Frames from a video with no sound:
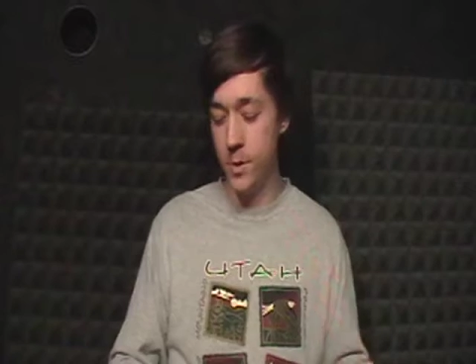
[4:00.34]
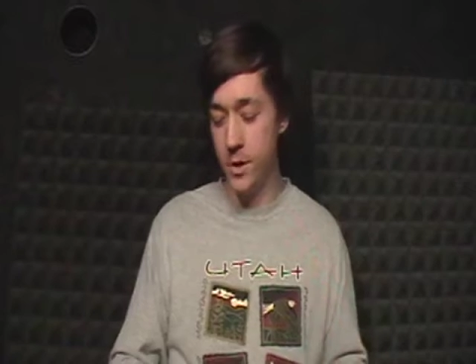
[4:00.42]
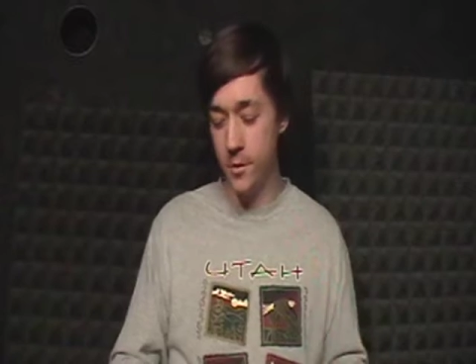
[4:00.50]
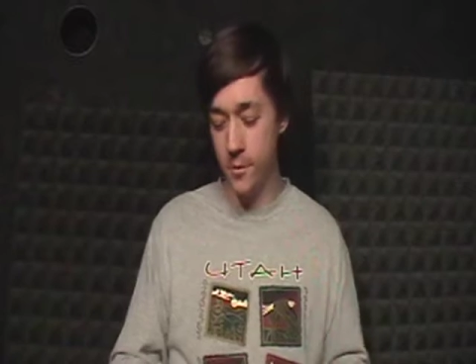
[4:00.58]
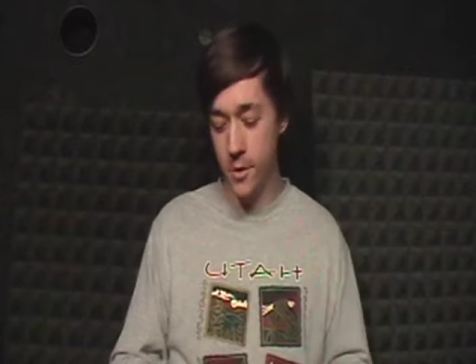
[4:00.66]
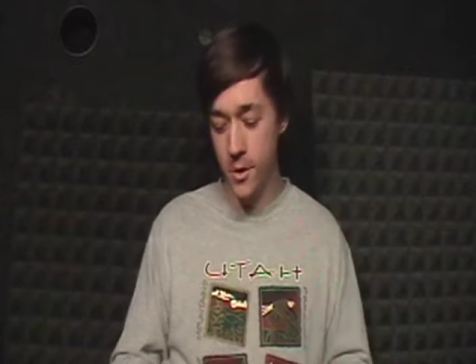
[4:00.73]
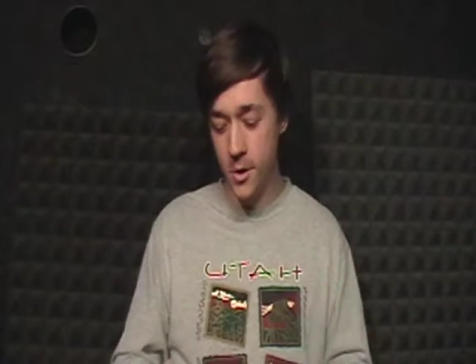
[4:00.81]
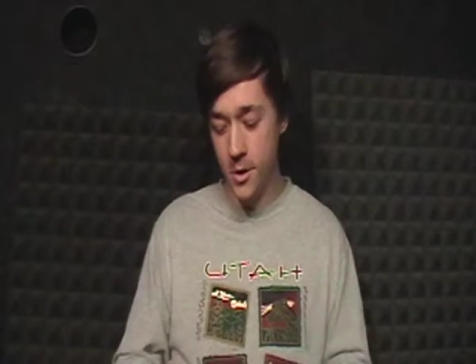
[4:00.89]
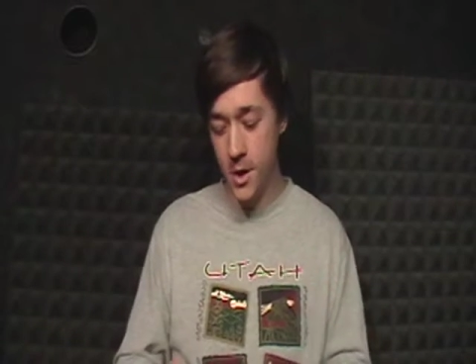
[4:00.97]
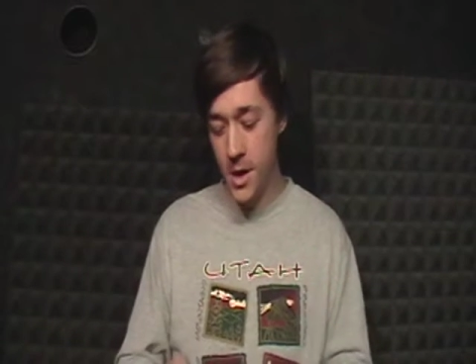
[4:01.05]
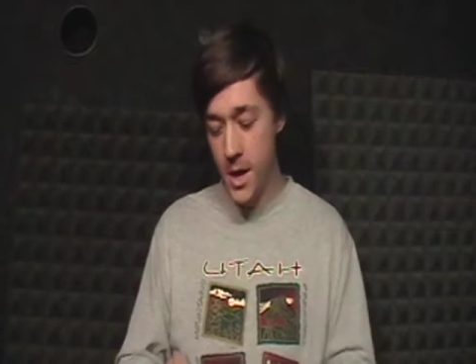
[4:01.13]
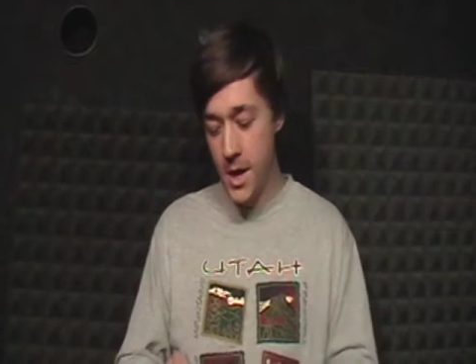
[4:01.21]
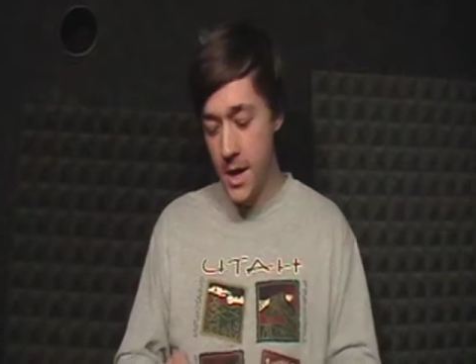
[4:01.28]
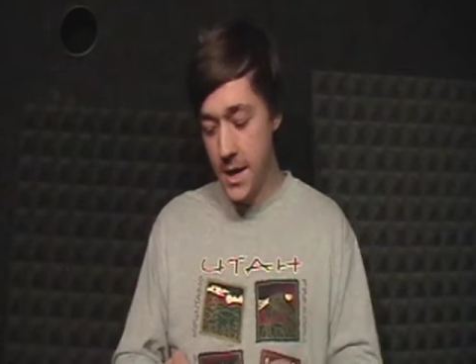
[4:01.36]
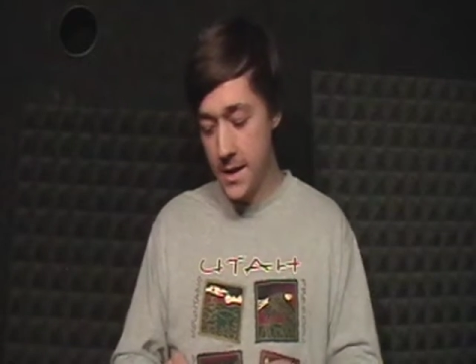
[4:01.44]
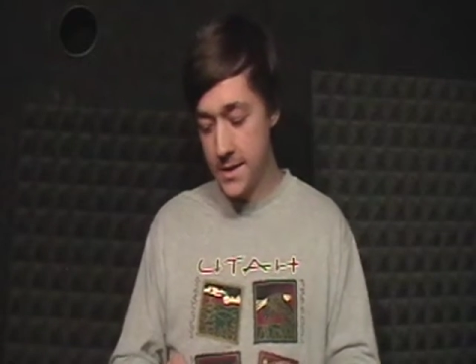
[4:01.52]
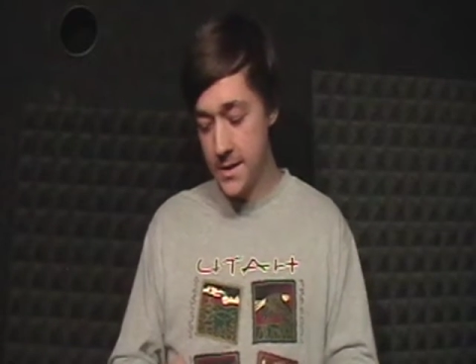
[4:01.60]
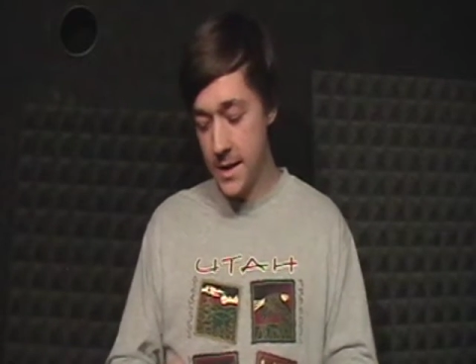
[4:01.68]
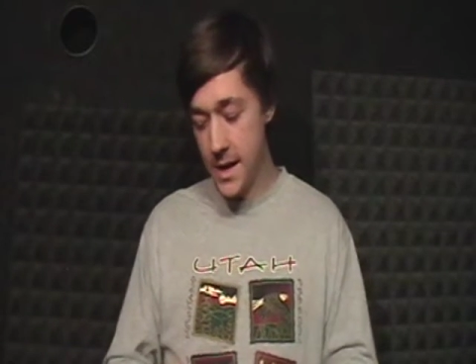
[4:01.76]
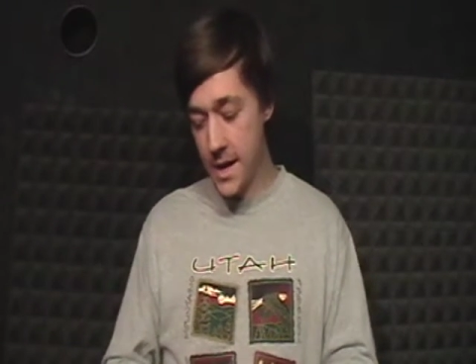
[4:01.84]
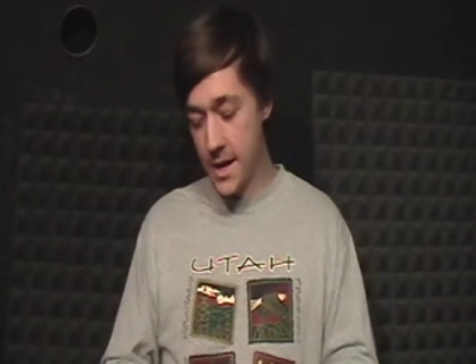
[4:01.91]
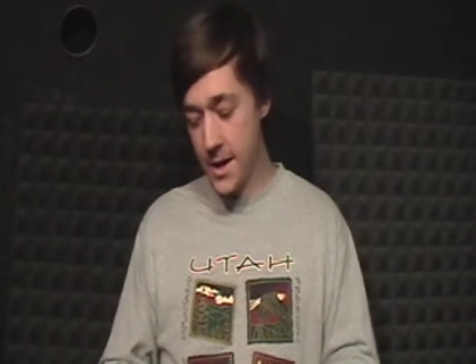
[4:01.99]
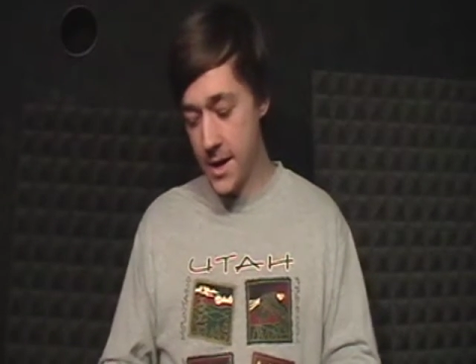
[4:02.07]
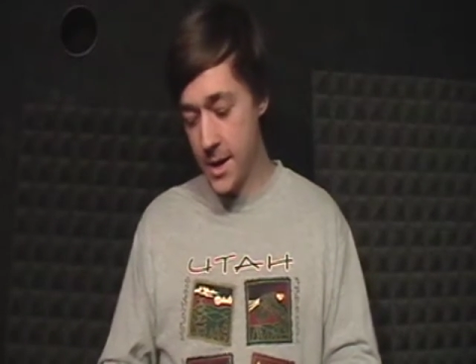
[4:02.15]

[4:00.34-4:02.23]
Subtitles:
it overall is that